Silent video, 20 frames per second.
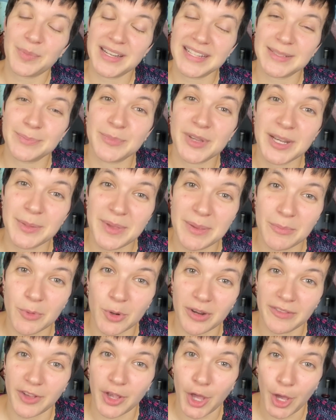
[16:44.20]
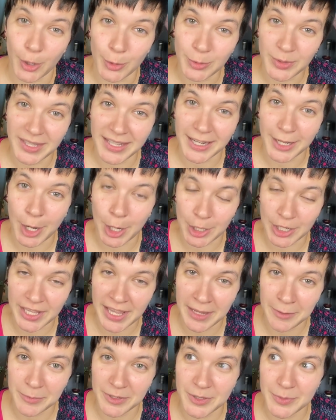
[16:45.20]
but it's going to be more of a coat than a
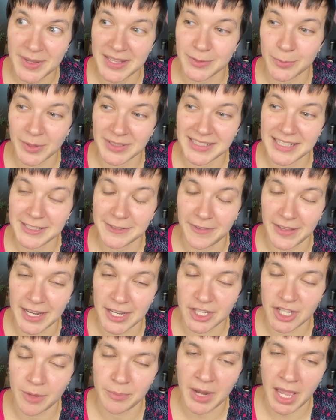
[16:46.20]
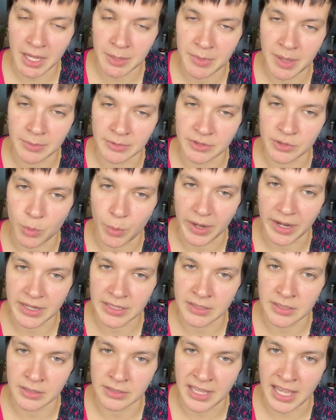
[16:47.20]
cardigan, which means once it's finished, I'm not going to be able to wear it
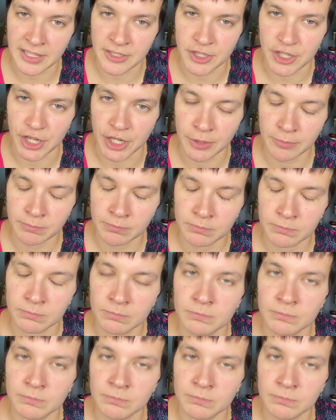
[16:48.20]
until next year.